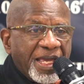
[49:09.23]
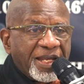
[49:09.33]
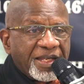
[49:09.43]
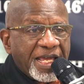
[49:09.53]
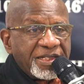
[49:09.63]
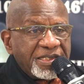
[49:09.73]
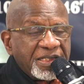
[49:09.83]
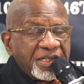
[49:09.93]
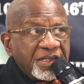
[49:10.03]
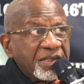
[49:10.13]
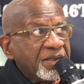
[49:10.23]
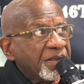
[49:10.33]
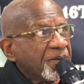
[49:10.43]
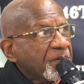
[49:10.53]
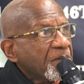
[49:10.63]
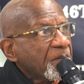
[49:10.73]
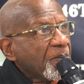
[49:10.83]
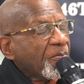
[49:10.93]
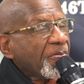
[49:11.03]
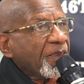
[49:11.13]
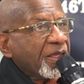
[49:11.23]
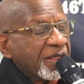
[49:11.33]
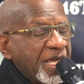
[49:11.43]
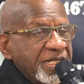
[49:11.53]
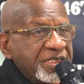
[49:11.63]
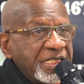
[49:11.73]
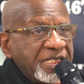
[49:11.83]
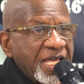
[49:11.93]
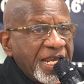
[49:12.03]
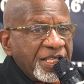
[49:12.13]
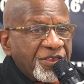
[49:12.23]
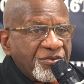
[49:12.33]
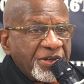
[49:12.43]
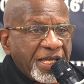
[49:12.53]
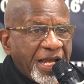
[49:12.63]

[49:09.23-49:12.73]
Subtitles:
1993,